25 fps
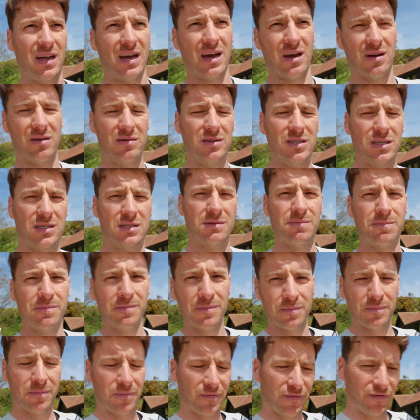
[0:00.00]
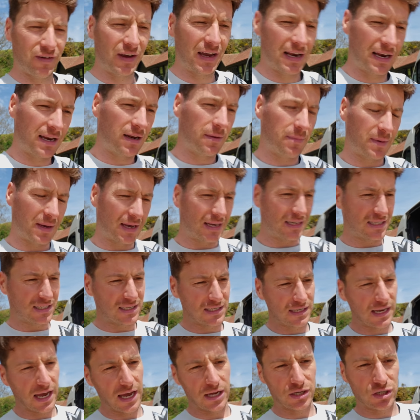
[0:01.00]
know, just feeling a bit
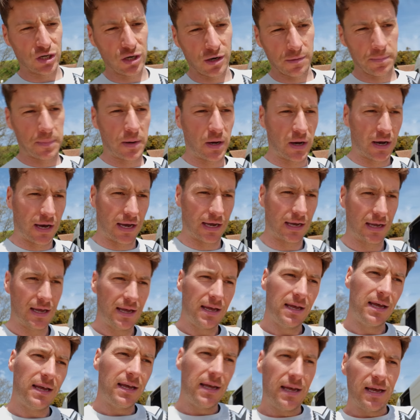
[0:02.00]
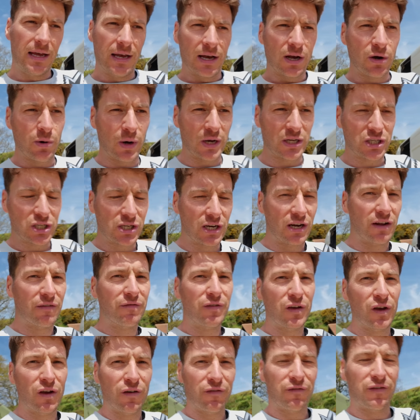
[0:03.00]
sketch on the bike, questioning a
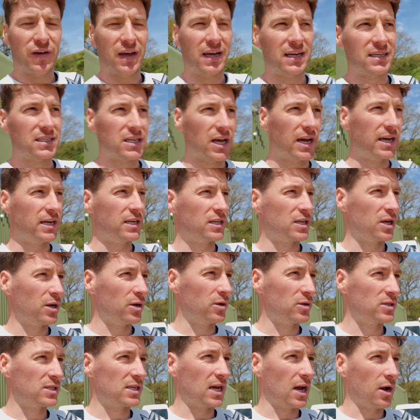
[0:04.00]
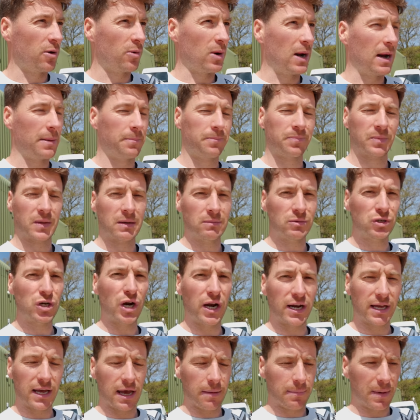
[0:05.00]
few things like you do. So I'm
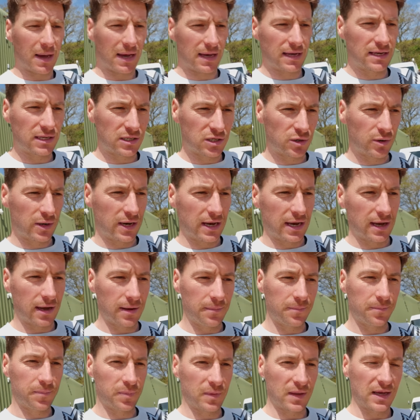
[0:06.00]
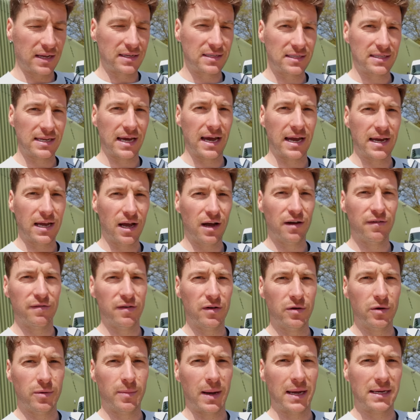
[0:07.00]
trying to get back into it, and today
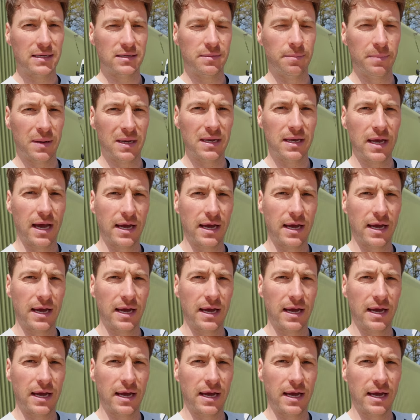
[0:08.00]
hopefully we make some big